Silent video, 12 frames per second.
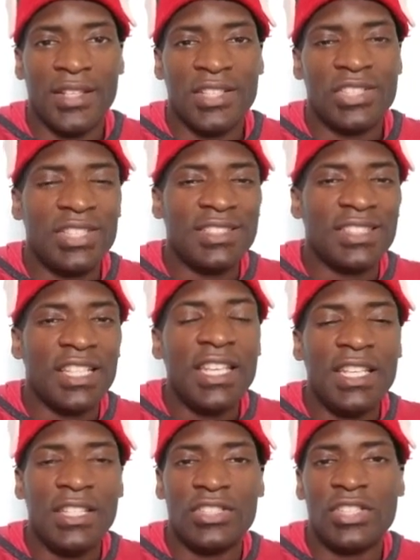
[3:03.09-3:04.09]
She's
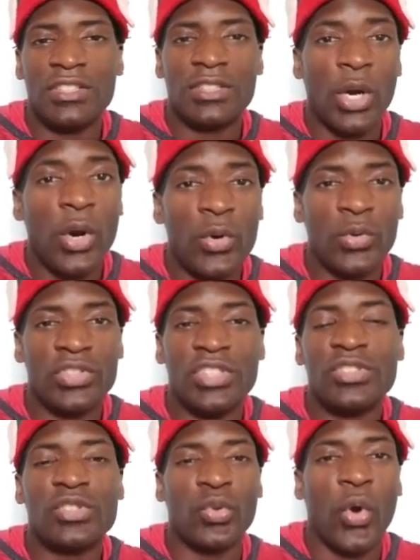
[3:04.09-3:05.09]
lean, she's toned,
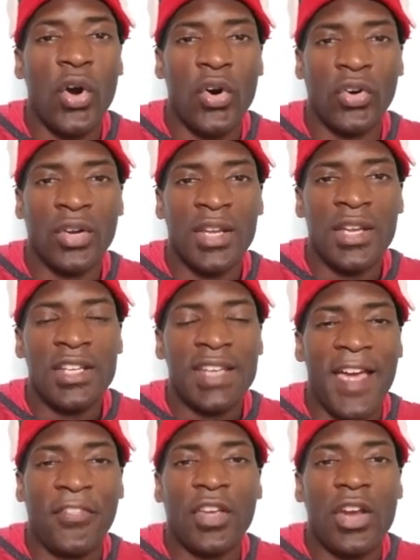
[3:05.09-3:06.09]
she's strong.
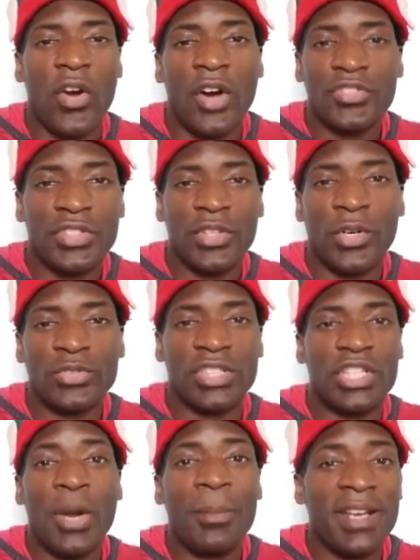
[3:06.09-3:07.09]
After crossing those
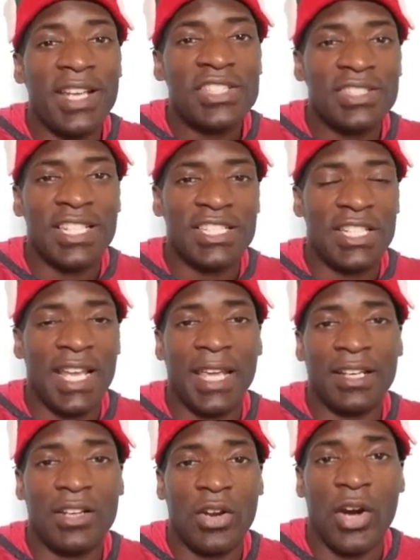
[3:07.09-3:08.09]
determinations that she had
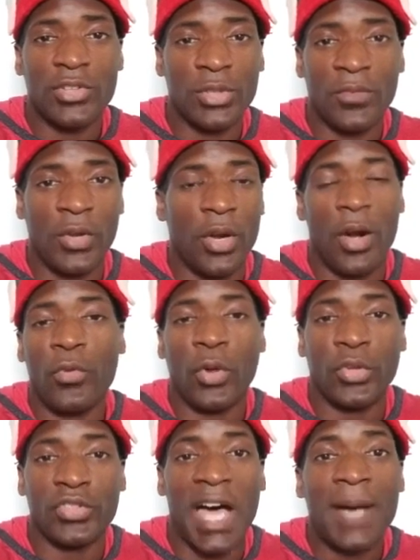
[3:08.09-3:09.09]
to cross over, all of
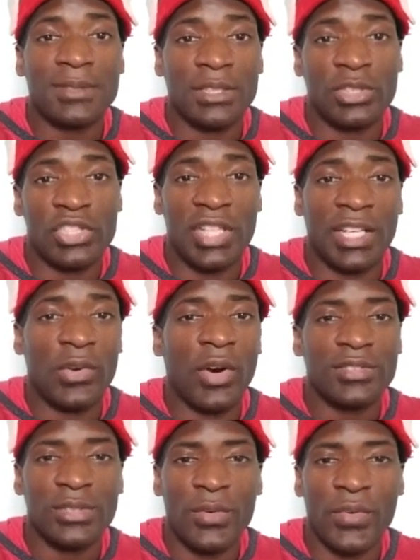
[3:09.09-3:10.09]
those obstacles she had to
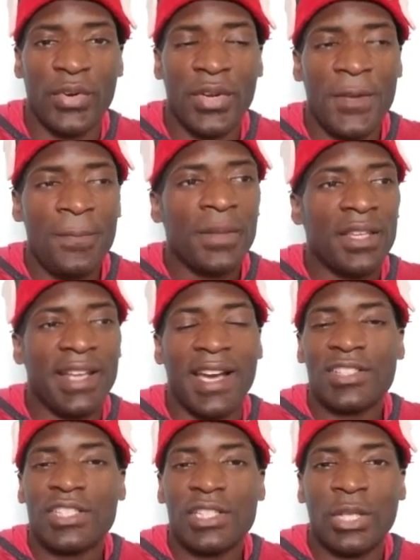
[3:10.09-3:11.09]
cross over, now
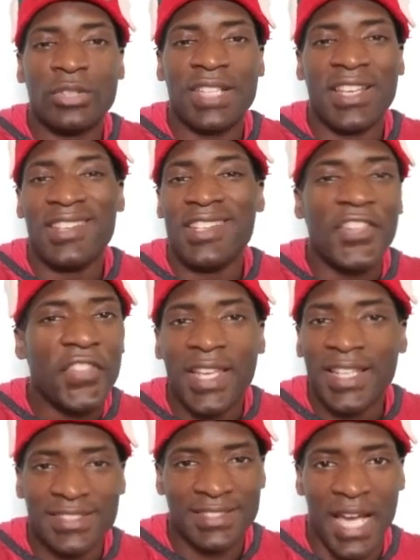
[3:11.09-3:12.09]
she knows that nothing
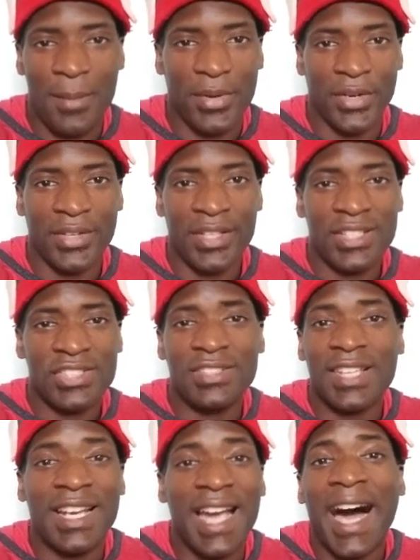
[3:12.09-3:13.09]
can stop her. She's
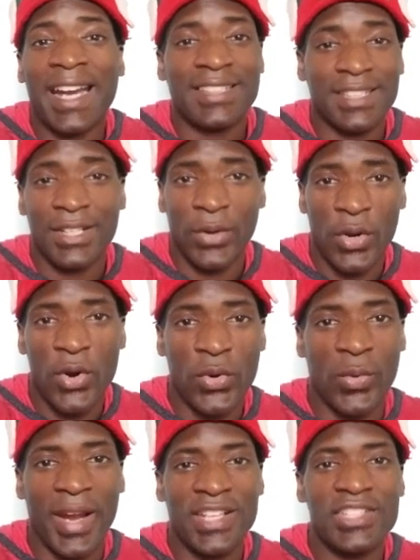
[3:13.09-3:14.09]
a goddess in her own
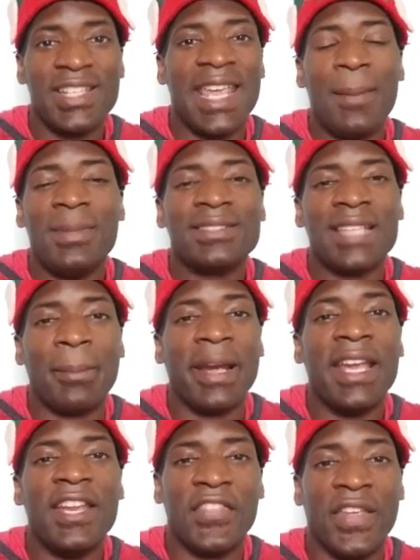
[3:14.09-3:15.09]
right. She can't be stopped by
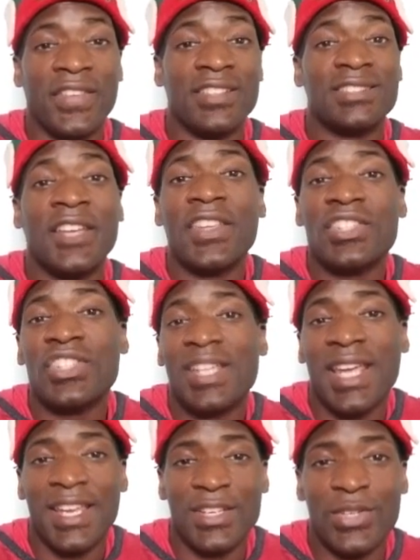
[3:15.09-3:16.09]
anything. There's nothing she
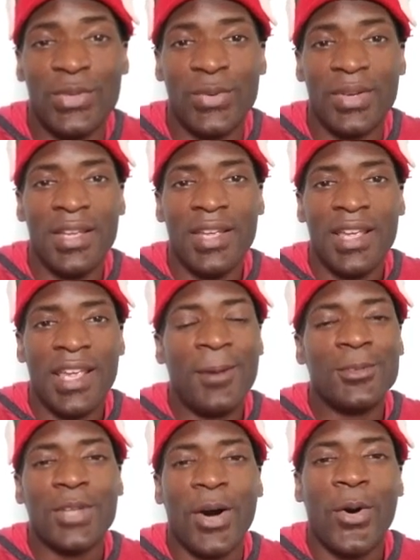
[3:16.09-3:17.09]
can't do. It
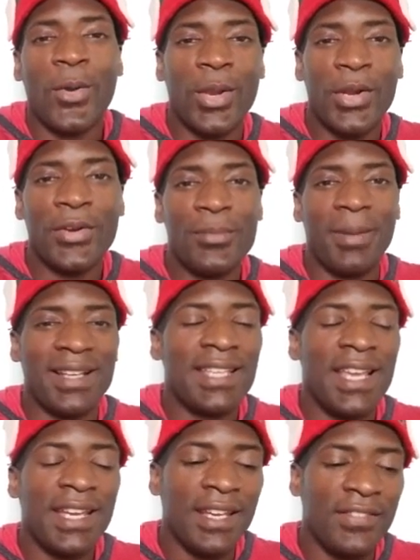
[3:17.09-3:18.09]
was all learned by
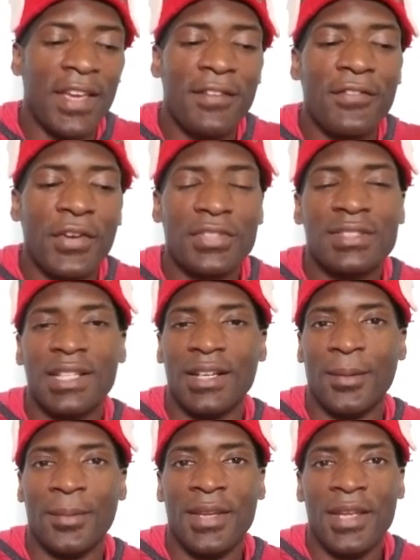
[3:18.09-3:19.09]
taking that first
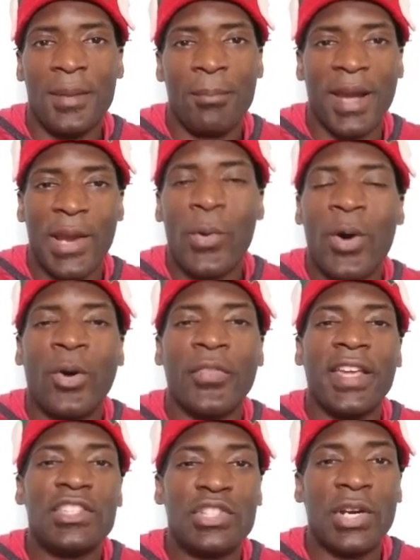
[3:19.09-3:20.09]
step, by going on
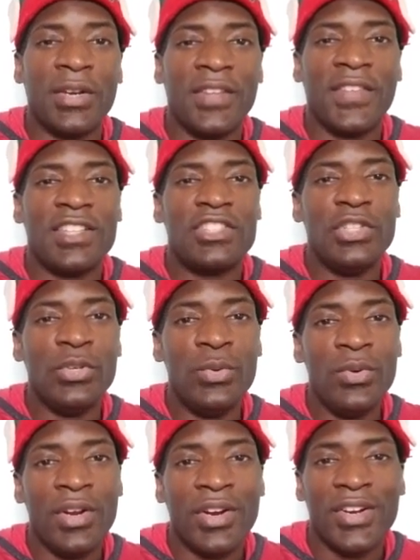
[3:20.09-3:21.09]
that journey that
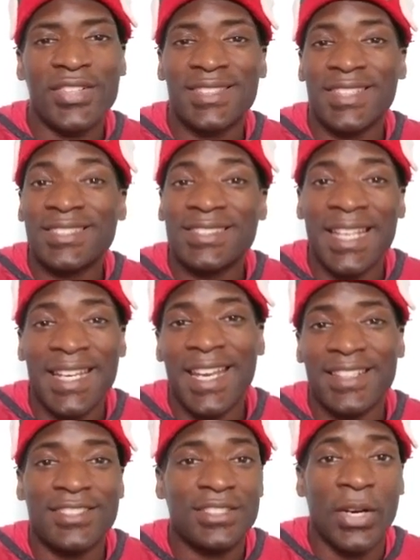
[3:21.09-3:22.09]
you are still standing
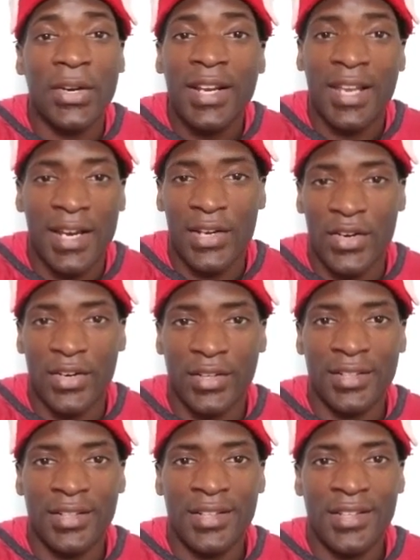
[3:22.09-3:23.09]
at the starting line on.
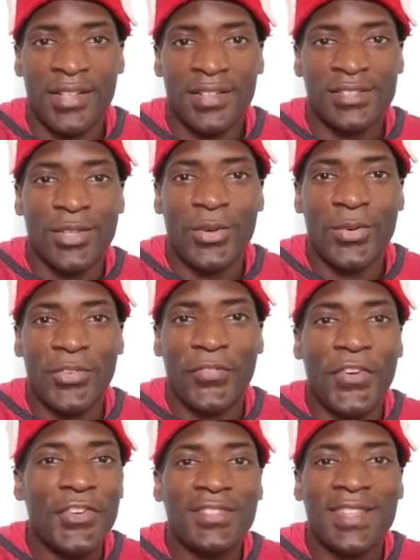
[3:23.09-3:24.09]
So the
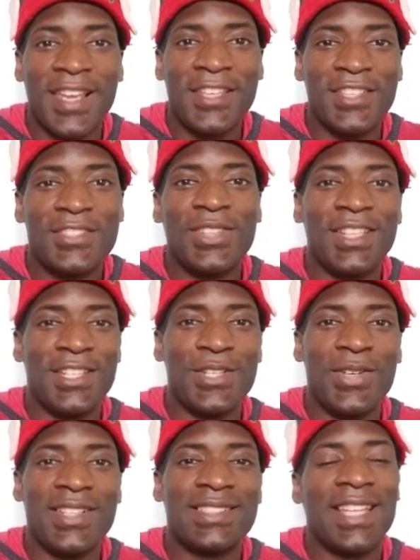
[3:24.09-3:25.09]
first thing that you need to
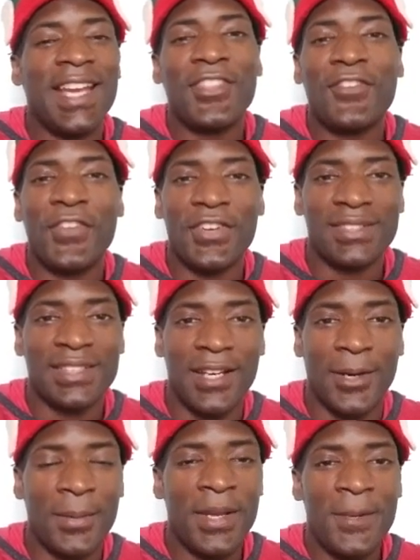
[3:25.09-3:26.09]
do is take the first
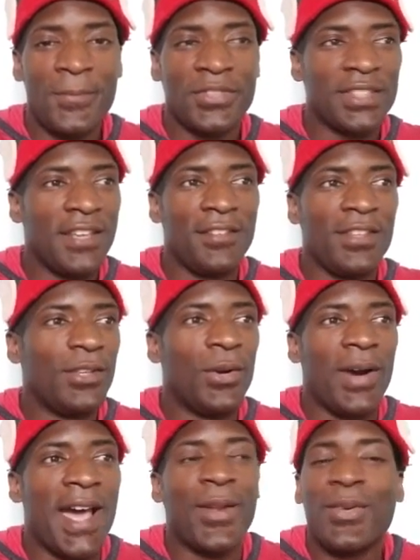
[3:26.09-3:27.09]
step. Say,
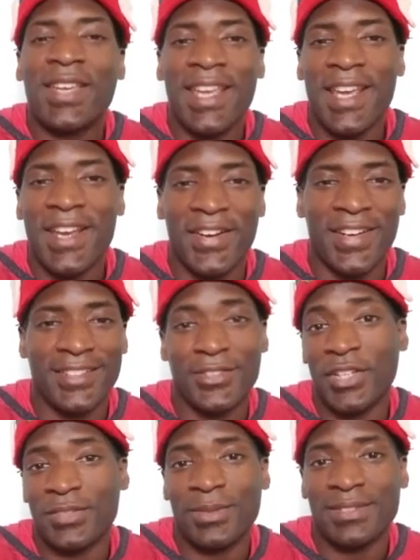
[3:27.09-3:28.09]
I don't care. It's
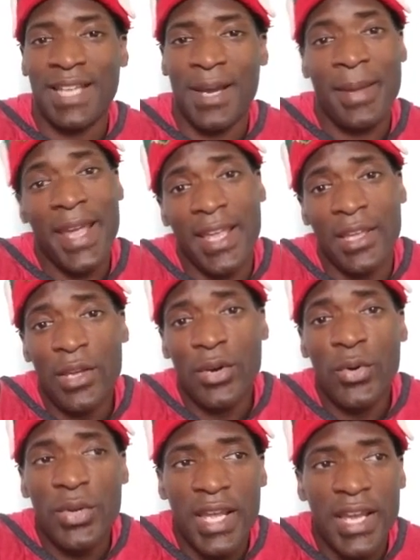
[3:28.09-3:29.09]
Christmas time. Hey,
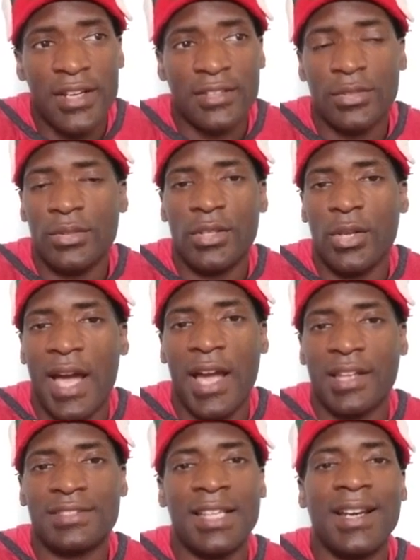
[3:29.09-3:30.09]
who cares?
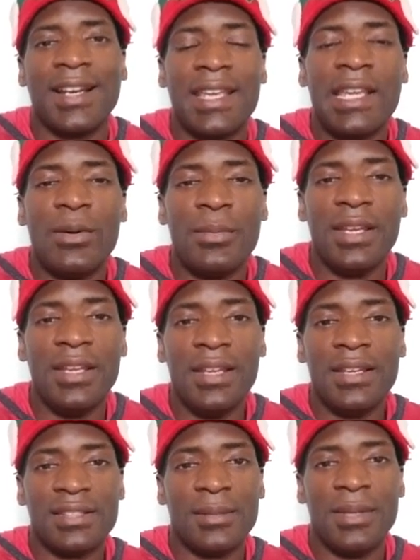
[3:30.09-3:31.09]
It's not going to kill me
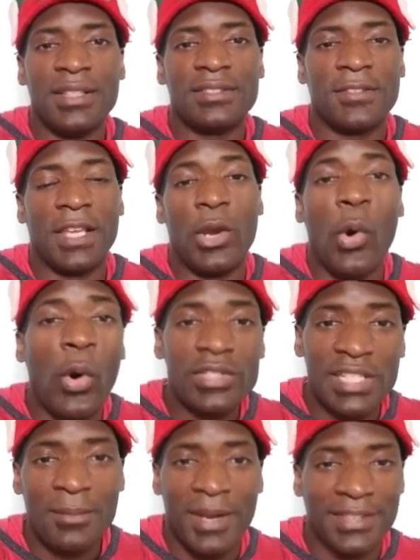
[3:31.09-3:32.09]
to miss
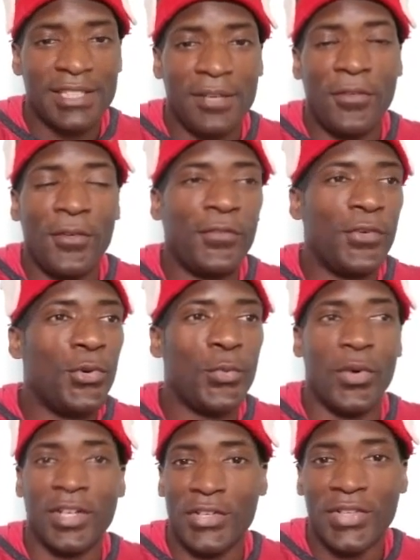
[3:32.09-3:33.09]
gorging myself on food
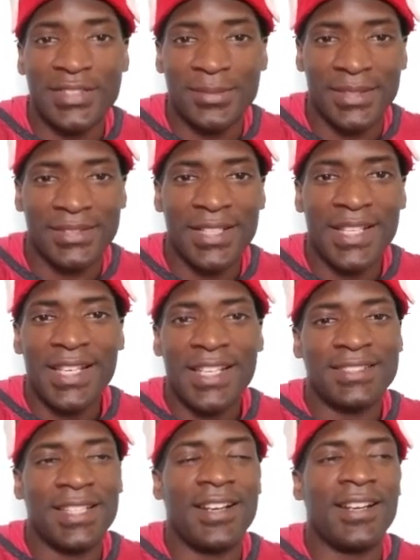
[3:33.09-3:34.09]
one Christmas.
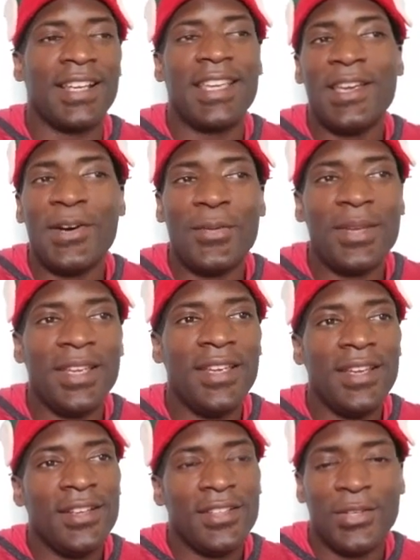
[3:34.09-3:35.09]
It's not going to kill me,
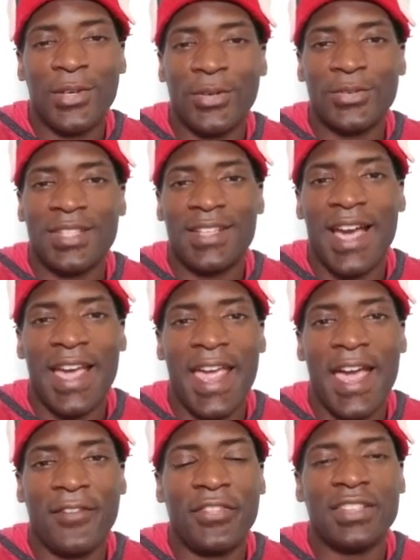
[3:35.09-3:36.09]
to not
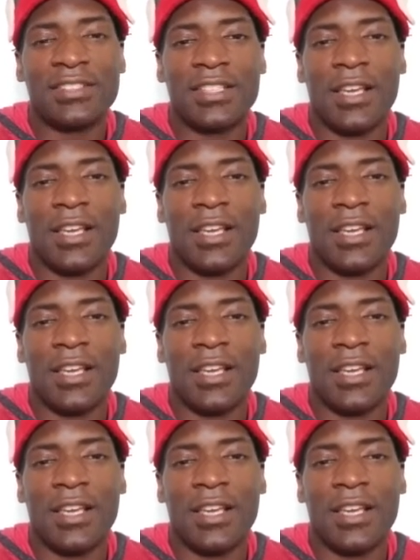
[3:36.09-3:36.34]
have this